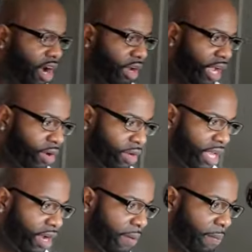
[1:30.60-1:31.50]
Okay, hold on,
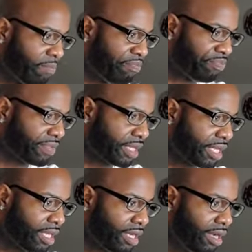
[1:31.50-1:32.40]
y'all.
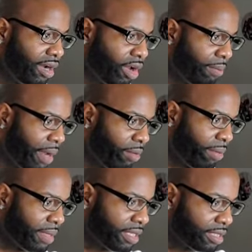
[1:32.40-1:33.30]
Hold on. Bear
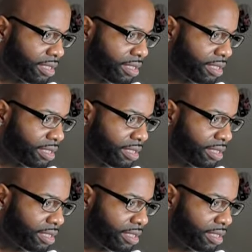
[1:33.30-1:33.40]
with me.